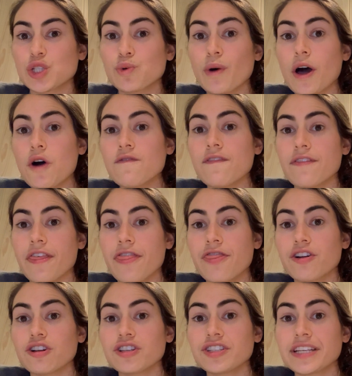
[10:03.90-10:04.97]
12 of the
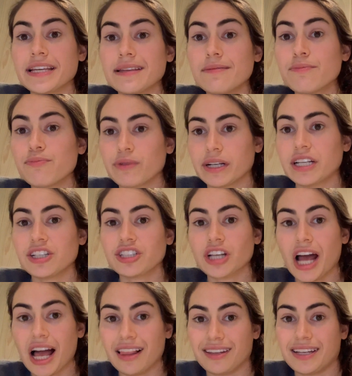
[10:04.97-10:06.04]
13 British
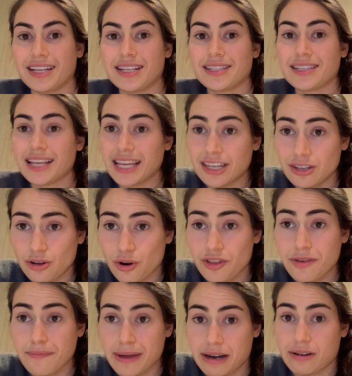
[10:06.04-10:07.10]
colonies in North
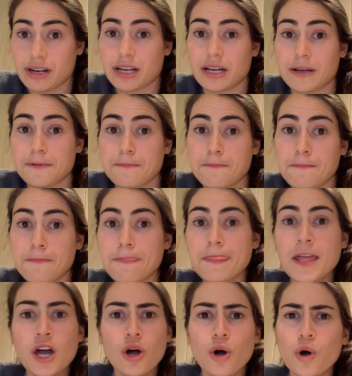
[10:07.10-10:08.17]
America.
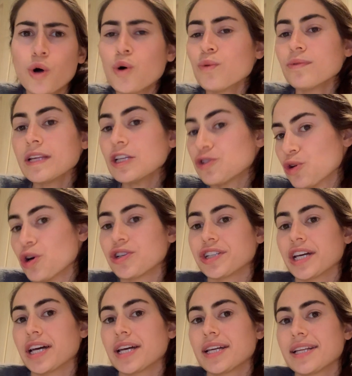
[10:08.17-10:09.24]
Only
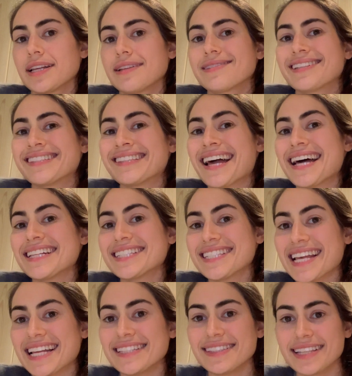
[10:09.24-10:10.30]
Georgia did not
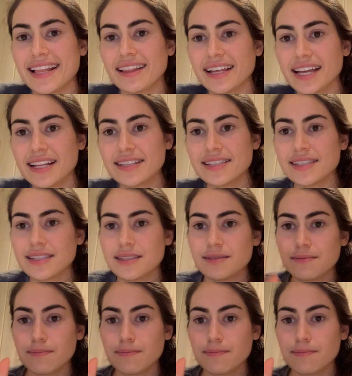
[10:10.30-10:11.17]
send delegates.